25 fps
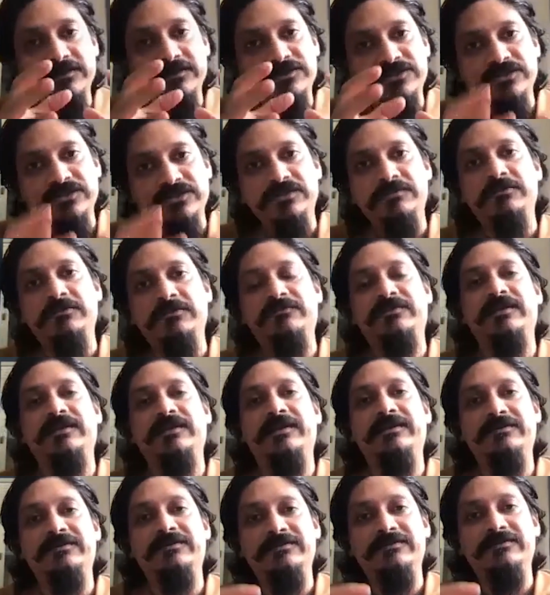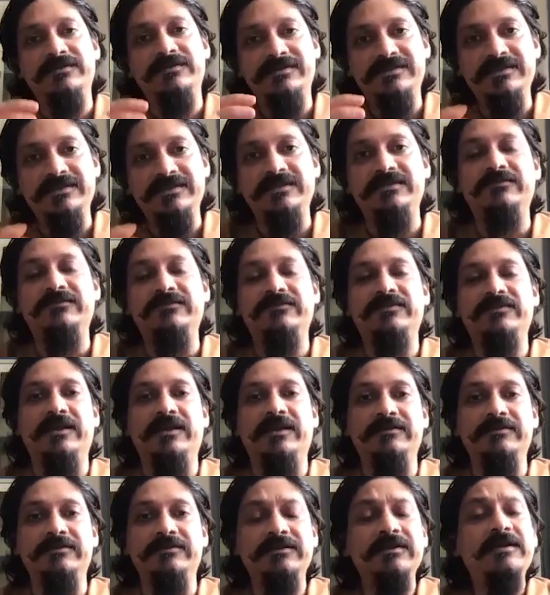The, the germ of the idea, the
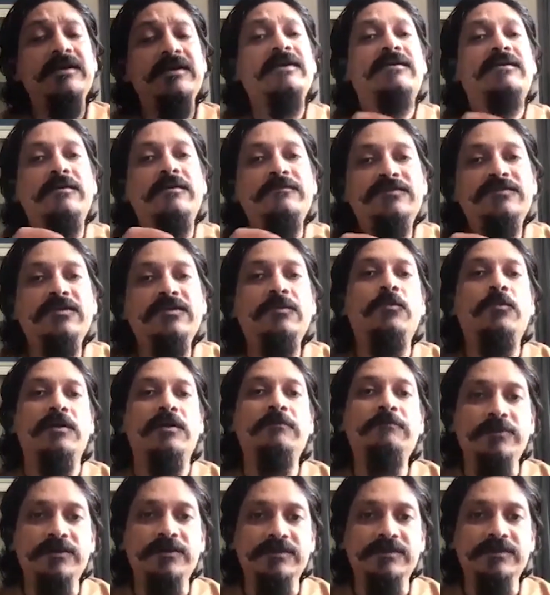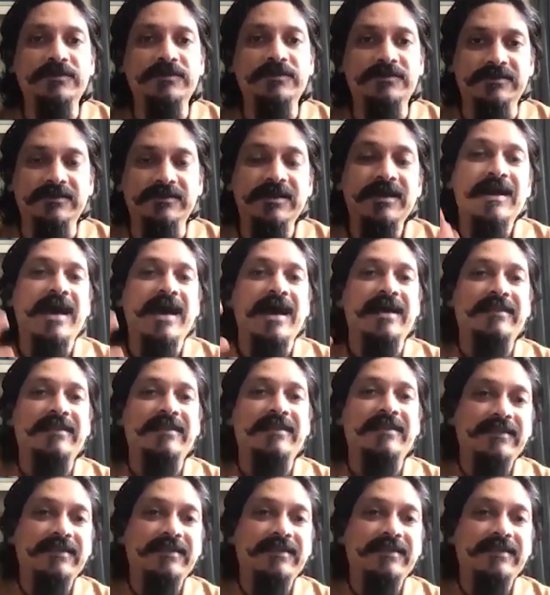seed of the idea, comes from one person,